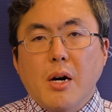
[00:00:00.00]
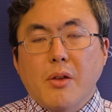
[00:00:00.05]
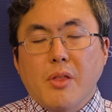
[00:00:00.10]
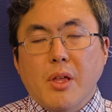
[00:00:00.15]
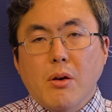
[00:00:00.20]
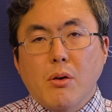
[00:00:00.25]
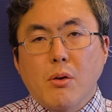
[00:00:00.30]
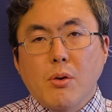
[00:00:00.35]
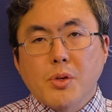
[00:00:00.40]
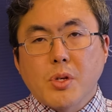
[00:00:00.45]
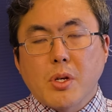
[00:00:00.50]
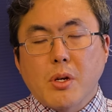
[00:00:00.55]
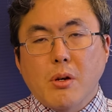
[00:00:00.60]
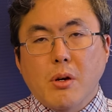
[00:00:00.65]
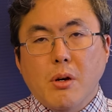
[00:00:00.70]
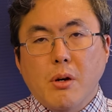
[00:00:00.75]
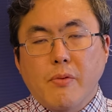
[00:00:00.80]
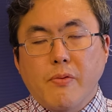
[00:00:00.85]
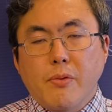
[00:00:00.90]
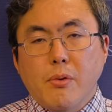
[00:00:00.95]
They're also
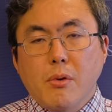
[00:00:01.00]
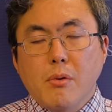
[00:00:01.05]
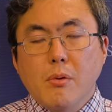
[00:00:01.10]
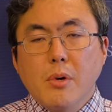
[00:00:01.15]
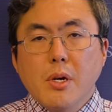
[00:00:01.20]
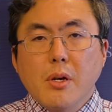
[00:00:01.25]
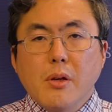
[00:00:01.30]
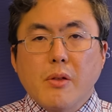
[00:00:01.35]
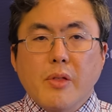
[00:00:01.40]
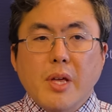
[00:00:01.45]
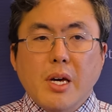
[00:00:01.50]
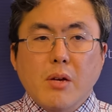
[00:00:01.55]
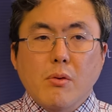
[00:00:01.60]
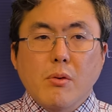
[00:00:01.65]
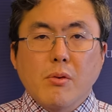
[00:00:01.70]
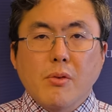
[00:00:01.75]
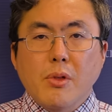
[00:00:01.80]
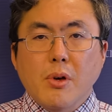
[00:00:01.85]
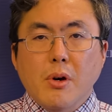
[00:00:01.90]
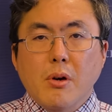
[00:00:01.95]
hopeful that
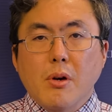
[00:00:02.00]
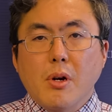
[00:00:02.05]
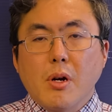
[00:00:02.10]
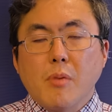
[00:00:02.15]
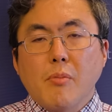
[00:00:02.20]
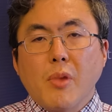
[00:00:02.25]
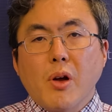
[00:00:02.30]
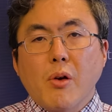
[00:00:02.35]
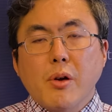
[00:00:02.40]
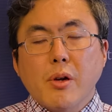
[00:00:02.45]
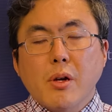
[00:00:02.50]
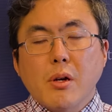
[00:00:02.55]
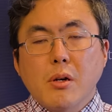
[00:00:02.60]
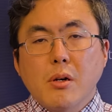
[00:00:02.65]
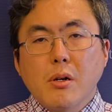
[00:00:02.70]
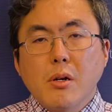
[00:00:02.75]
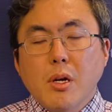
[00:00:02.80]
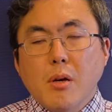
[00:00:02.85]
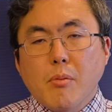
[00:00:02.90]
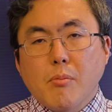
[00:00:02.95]
although
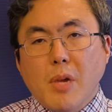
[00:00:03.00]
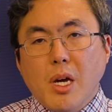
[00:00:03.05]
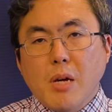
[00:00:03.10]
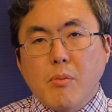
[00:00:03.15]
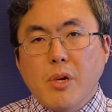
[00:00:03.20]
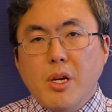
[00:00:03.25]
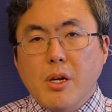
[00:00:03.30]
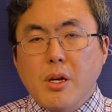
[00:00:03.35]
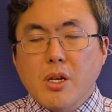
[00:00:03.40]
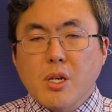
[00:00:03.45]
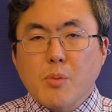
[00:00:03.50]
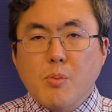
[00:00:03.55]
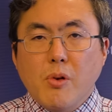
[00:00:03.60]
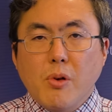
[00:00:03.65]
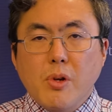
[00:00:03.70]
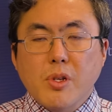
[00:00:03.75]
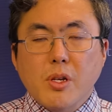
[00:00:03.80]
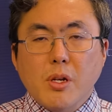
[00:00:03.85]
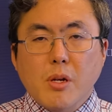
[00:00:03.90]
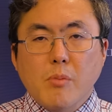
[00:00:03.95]
America may be
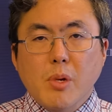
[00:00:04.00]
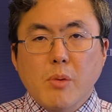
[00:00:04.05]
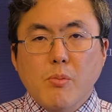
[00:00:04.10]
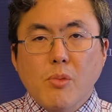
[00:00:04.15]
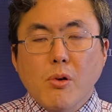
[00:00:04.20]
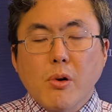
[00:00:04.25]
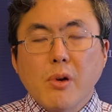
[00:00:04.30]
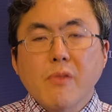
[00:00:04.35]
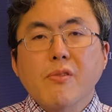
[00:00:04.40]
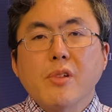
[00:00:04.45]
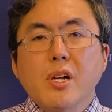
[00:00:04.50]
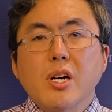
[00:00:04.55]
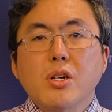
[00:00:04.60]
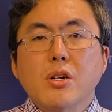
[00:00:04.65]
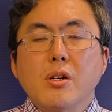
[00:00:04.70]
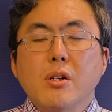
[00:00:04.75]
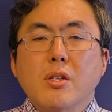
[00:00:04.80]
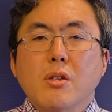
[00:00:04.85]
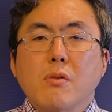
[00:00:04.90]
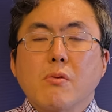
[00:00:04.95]
experiencing a bit more
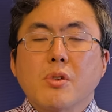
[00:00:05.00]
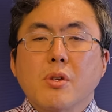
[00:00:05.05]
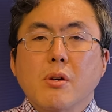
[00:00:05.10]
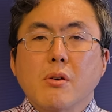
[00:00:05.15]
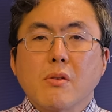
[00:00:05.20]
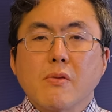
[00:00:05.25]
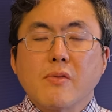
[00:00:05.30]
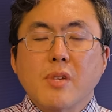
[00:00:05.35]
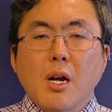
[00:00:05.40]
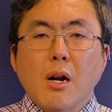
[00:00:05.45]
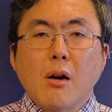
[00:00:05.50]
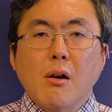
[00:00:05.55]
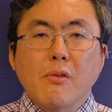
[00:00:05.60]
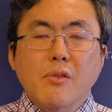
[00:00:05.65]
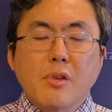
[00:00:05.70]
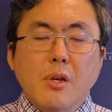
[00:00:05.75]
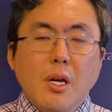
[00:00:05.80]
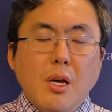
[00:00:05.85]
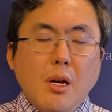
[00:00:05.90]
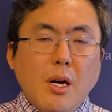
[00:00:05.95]
inflation as a result of
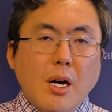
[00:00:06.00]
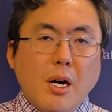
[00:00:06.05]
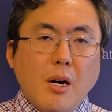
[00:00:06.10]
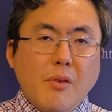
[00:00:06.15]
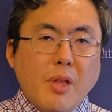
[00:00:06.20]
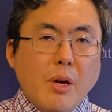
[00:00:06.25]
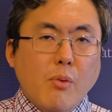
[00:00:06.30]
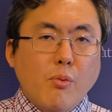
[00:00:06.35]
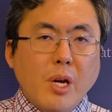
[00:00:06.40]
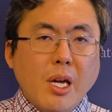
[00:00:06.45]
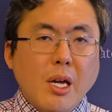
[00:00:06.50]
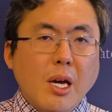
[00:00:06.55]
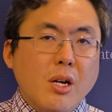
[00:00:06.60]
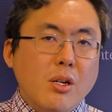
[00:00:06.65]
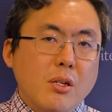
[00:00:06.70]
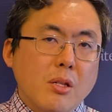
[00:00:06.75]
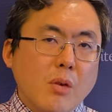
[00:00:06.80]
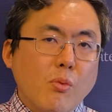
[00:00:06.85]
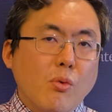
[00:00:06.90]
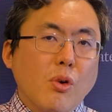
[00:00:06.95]
tariffs, that we
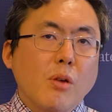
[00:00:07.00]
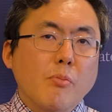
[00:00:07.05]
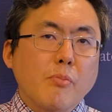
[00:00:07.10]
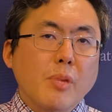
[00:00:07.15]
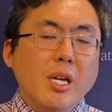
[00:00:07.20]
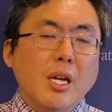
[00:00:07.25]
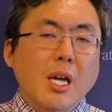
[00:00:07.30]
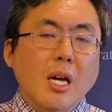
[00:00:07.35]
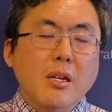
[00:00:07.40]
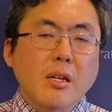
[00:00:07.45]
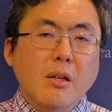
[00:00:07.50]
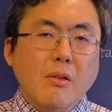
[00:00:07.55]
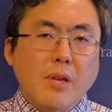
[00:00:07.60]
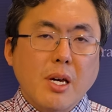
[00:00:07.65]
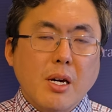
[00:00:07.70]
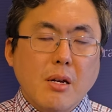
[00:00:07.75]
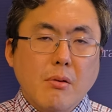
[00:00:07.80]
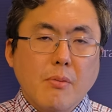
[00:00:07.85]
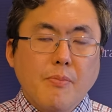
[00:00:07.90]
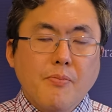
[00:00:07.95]
actually won't be getting
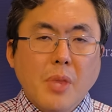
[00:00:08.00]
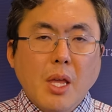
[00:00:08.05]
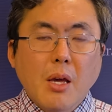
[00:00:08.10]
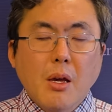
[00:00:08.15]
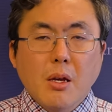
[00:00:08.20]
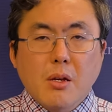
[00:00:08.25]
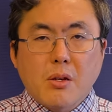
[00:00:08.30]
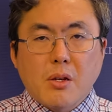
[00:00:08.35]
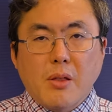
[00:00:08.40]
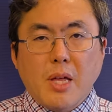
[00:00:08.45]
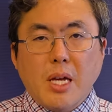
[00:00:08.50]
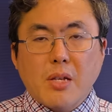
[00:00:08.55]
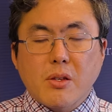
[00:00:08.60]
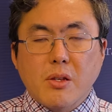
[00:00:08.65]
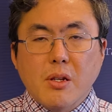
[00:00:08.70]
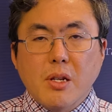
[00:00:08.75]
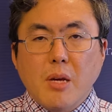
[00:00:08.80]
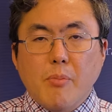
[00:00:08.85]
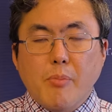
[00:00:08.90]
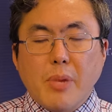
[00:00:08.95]
that. So that's
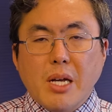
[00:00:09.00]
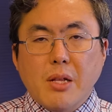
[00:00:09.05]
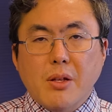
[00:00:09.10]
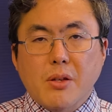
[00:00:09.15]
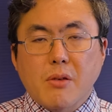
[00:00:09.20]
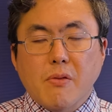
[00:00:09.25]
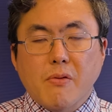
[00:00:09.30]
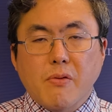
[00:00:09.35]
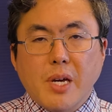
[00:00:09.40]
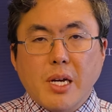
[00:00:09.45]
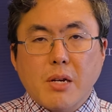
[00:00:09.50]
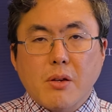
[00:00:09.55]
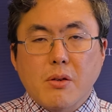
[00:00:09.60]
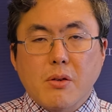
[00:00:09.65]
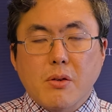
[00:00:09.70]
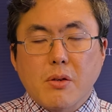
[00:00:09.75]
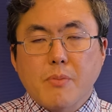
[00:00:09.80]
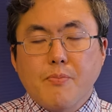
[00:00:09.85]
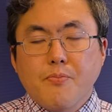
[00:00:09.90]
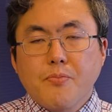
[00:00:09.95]
the net balance of
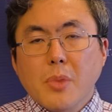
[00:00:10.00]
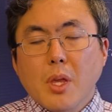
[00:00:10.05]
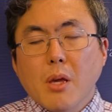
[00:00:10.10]
factors.